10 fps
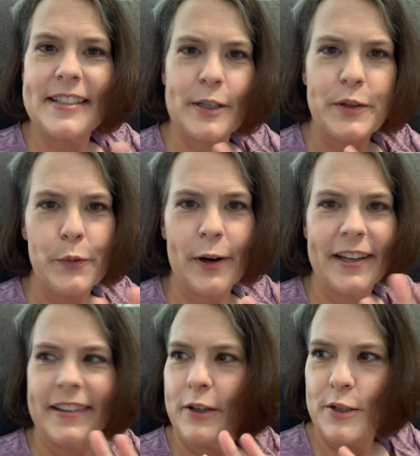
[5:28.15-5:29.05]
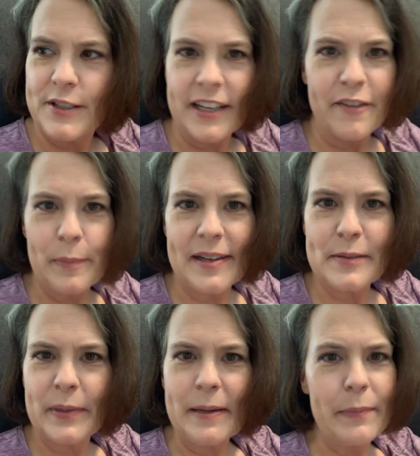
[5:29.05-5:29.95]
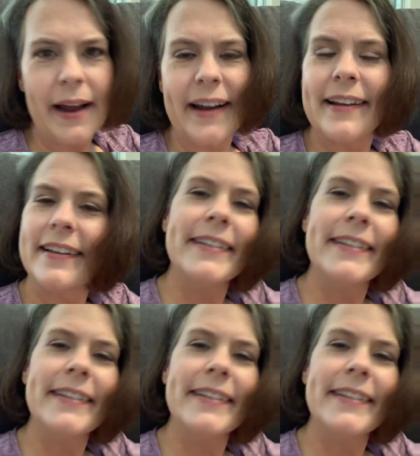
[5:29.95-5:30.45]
So you walk in there and you see everybody's bean bag